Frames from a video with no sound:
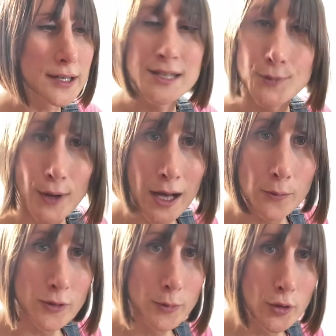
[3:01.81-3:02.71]
This will
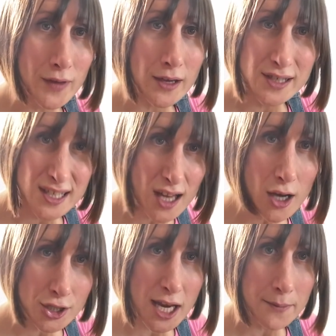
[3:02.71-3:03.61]
help remove those
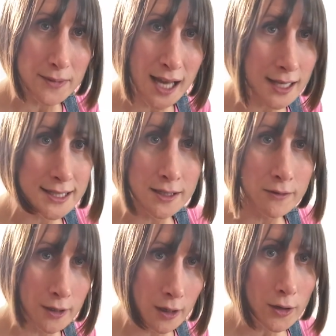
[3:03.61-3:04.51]
star-shaped nuts that are
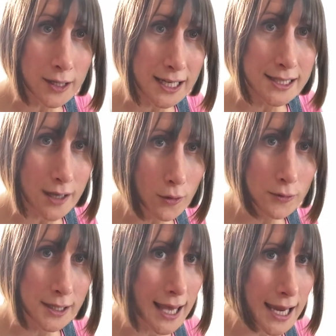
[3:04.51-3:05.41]
on a lot of these
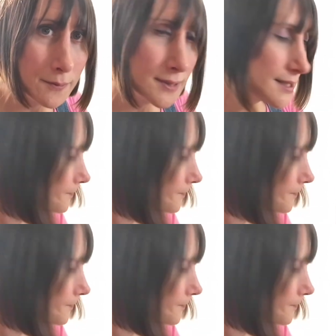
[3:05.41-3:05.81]
older games.